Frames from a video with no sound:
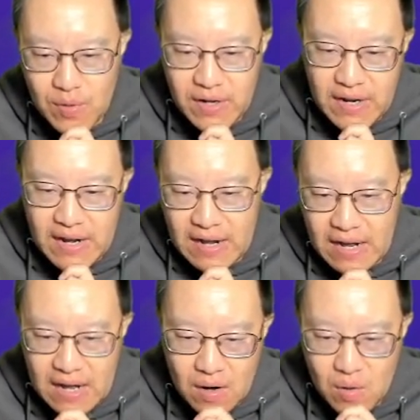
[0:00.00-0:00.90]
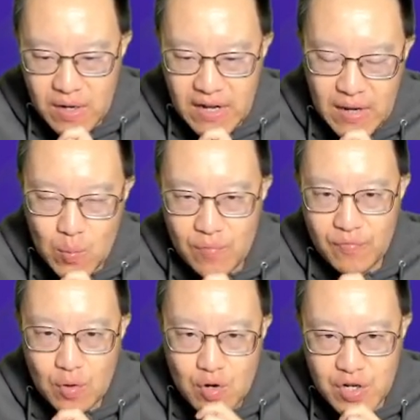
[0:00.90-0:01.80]
yeah, okay, what
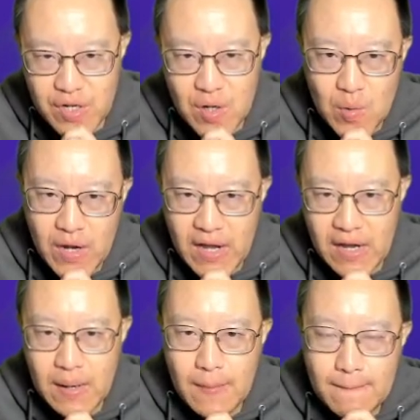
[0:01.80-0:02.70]
version, okay.